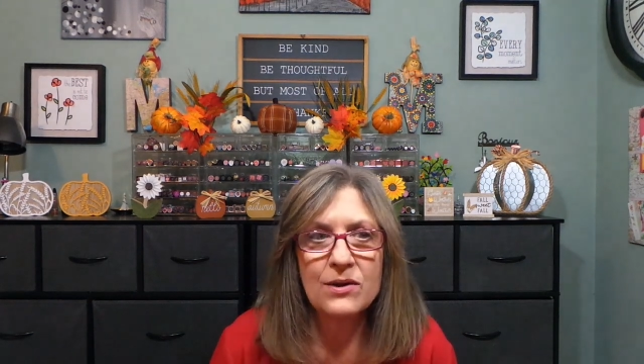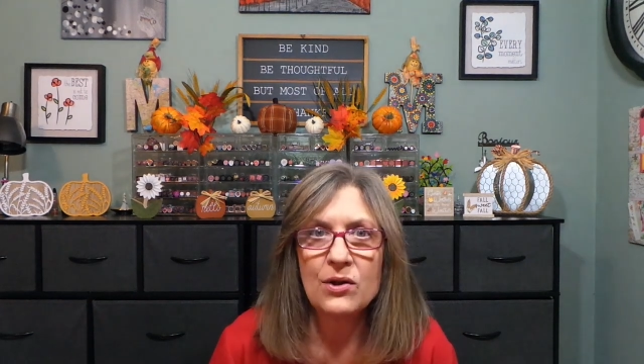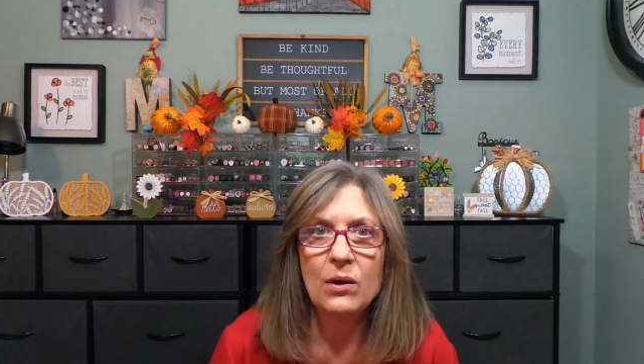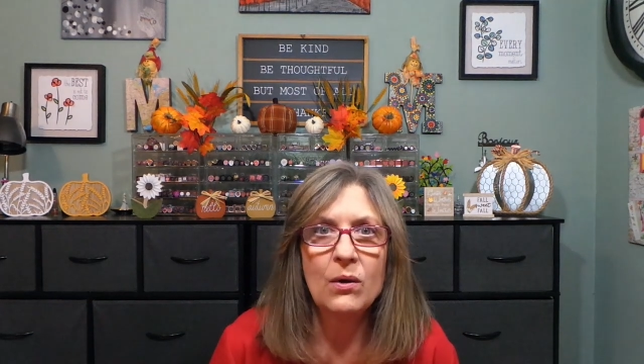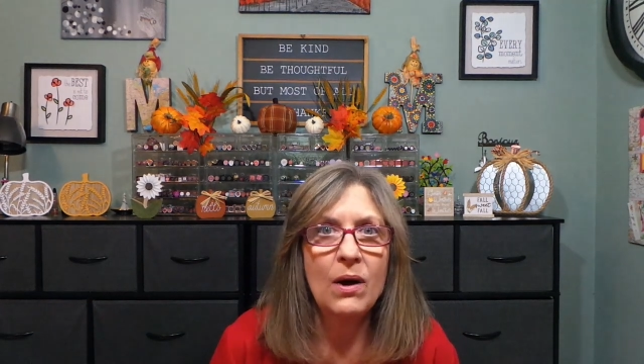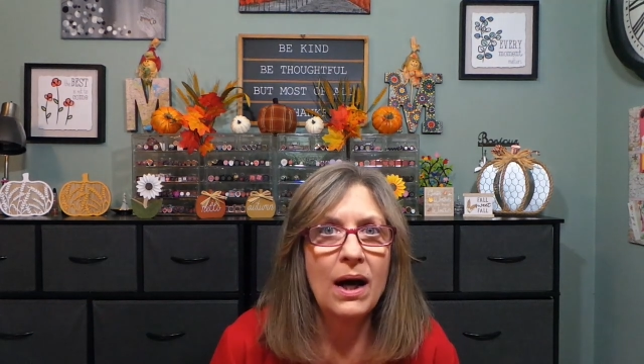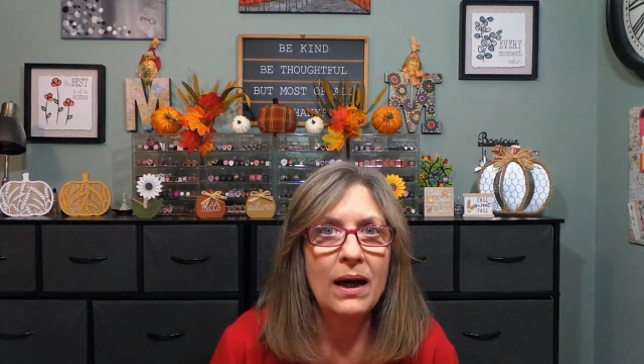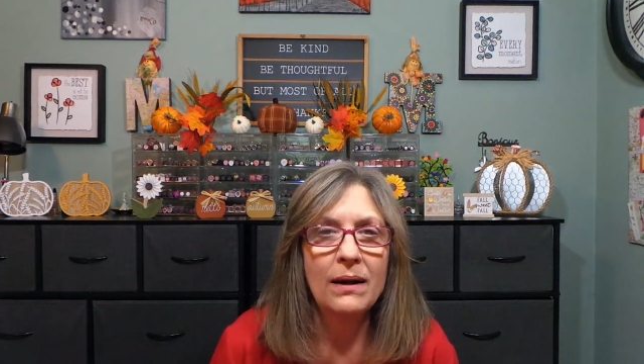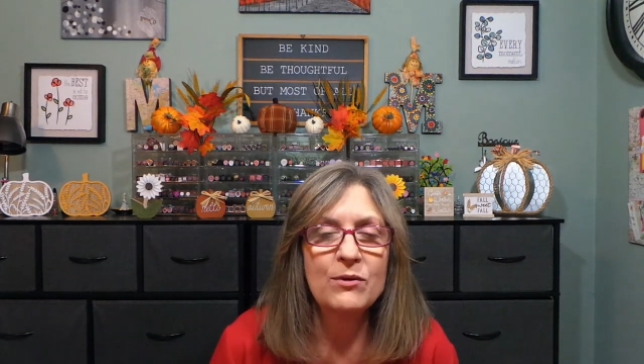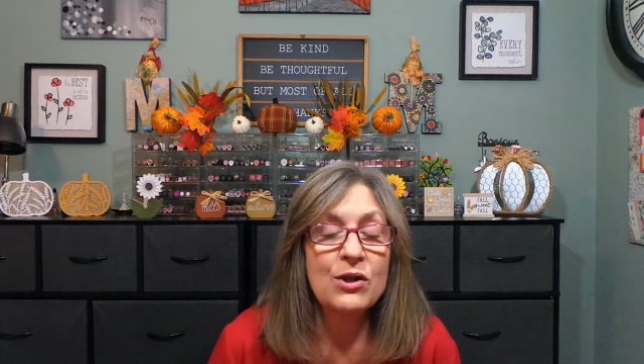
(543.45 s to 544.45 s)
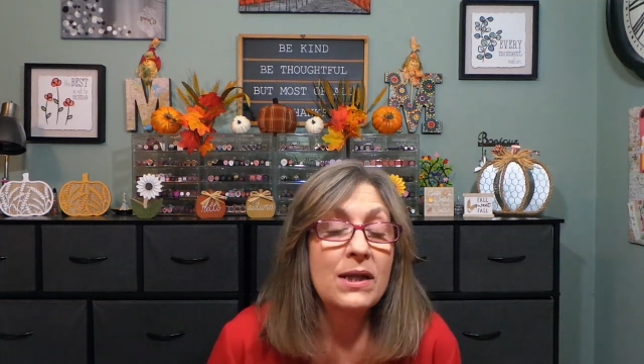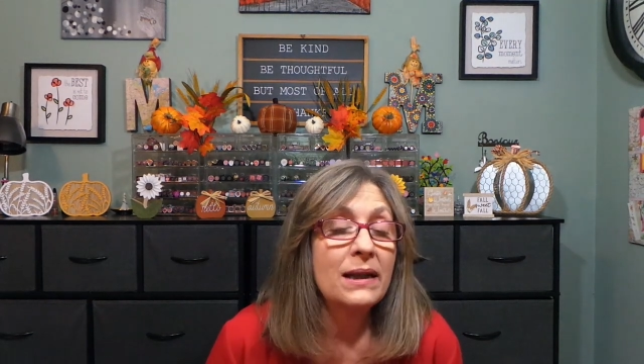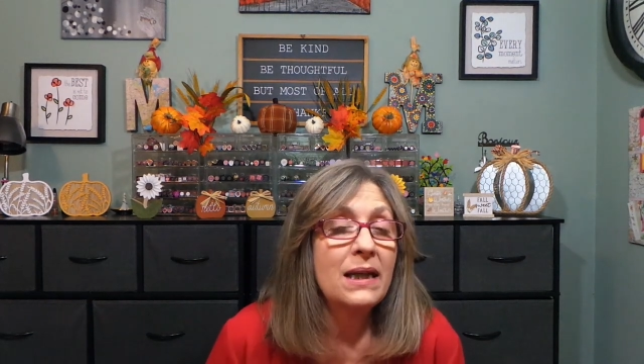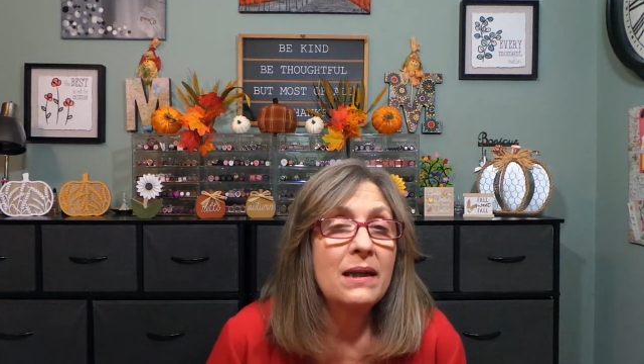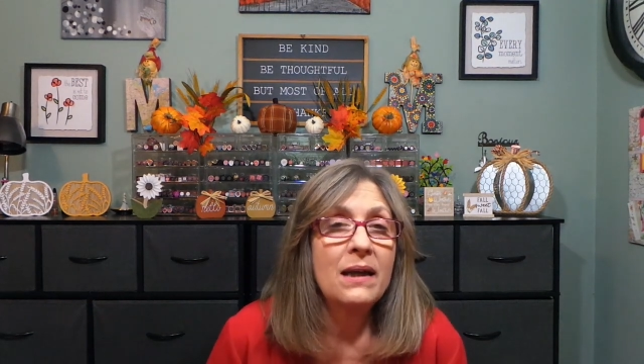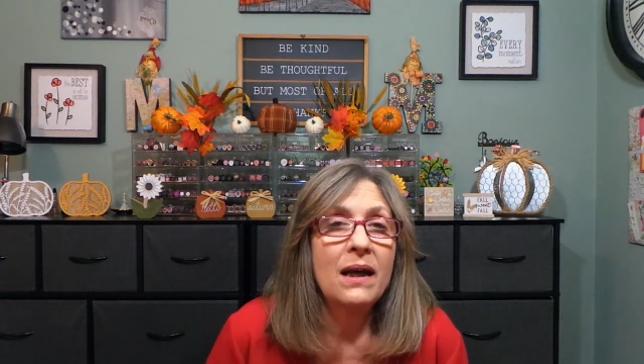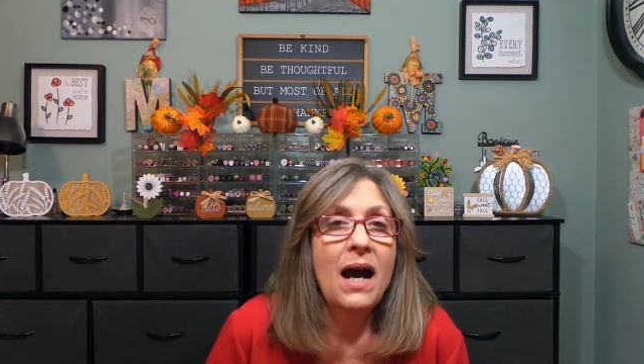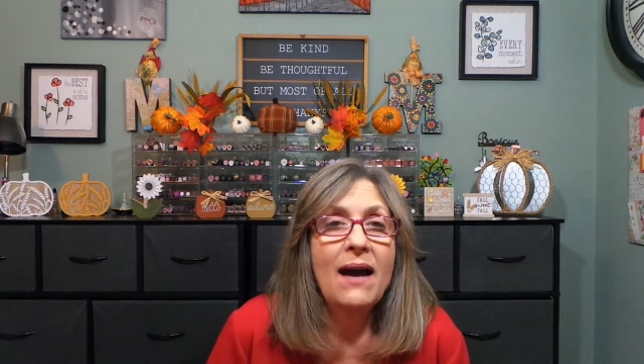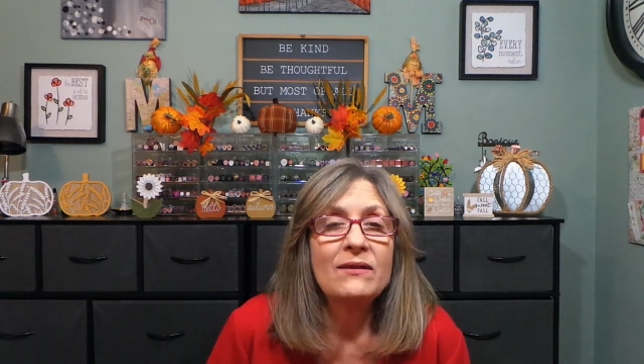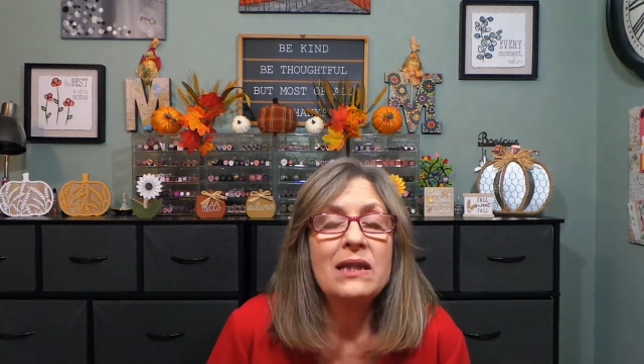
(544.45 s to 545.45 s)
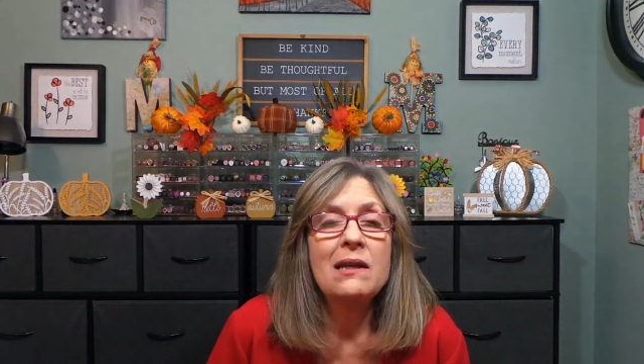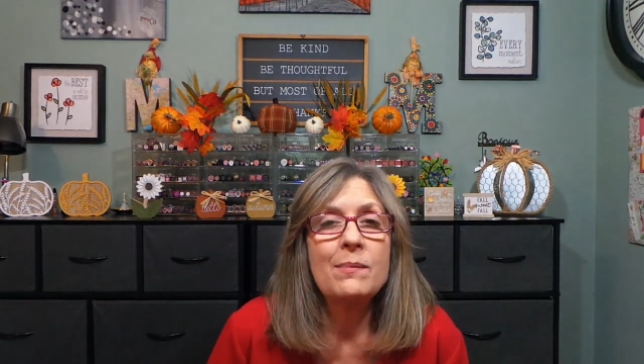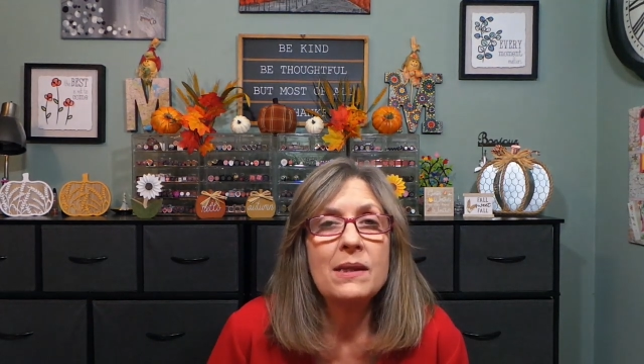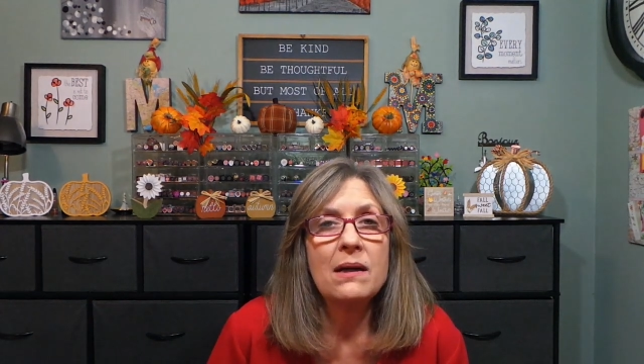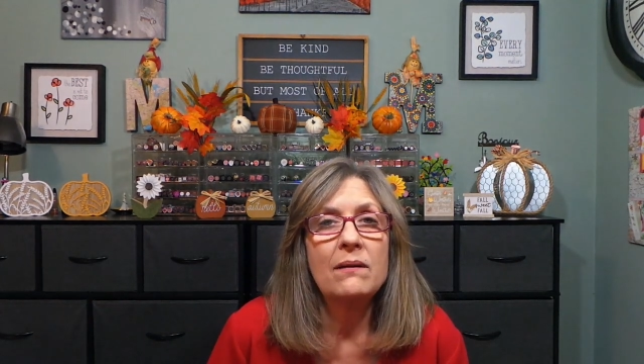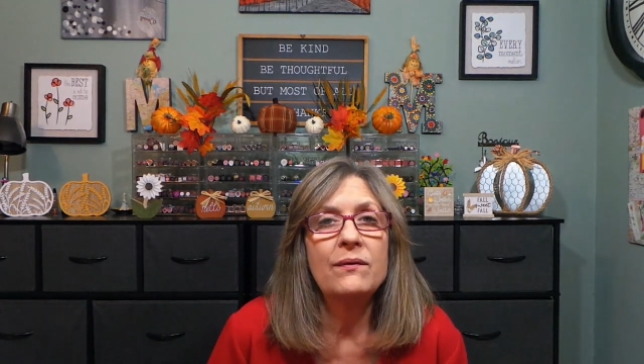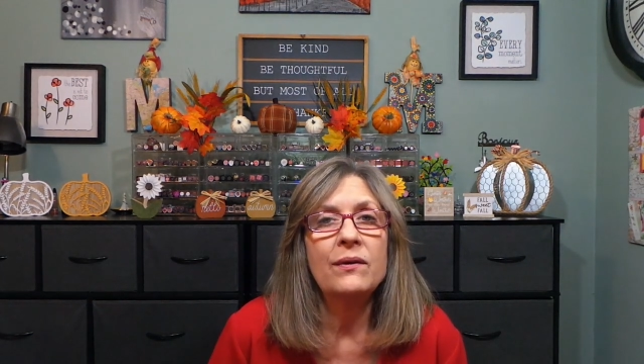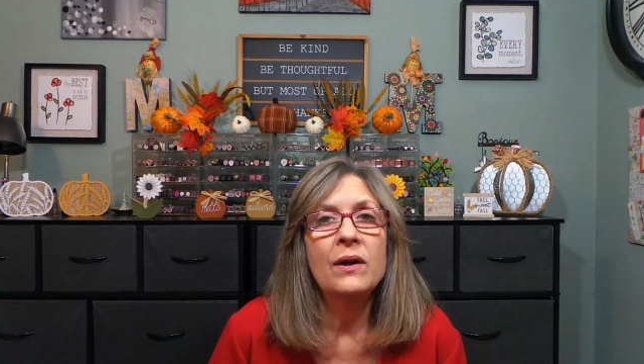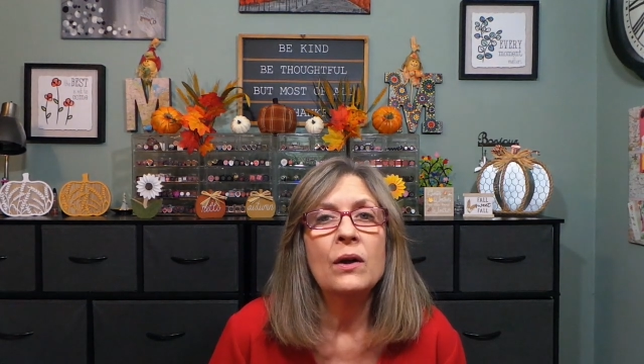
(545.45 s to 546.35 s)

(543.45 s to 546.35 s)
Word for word: So I'm just not keep, I have to keep stuff